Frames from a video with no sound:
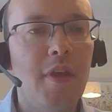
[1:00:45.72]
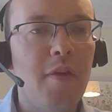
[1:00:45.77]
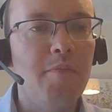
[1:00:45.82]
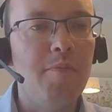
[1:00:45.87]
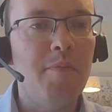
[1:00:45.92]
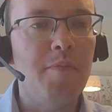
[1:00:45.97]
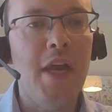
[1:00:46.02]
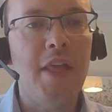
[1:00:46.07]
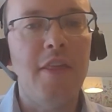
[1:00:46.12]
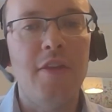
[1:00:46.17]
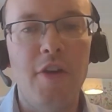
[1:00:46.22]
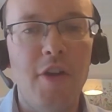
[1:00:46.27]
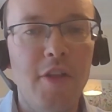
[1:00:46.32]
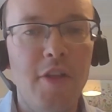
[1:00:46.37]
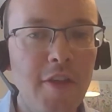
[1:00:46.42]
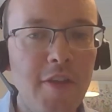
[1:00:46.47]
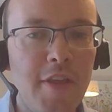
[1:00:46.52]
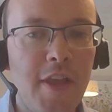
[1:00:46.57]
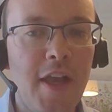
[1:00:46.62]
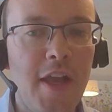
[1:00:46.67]
better
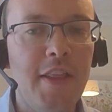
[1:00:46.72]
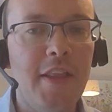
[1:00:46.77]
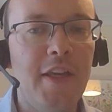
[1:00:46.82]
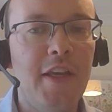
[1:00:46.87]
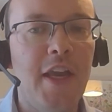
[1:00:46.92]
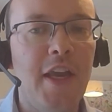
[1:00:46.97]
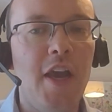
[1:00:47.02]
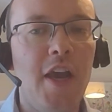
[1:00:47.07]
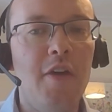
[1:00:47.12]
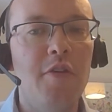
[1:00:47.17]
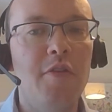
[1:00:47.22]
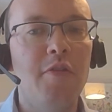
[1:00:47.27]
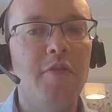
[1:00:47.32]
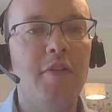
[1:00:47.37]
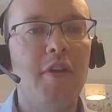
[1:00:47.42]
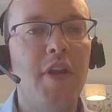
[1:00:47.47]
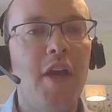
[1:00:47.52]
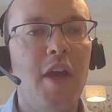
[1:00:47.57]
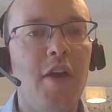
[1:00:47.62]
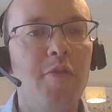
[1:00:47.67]
understanding how
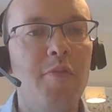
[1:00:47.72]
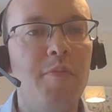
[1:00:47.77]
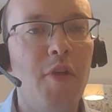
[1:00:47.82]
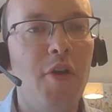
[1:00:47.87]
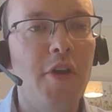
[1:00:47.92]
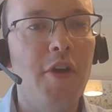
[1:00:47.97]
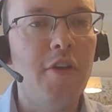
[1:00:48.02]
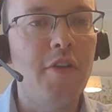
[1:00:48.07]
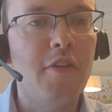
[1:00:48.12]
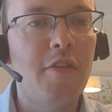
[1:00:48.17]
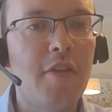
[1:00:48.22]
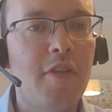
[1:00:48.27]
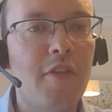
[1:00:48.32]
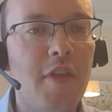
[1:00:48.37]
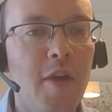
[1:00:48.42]
employers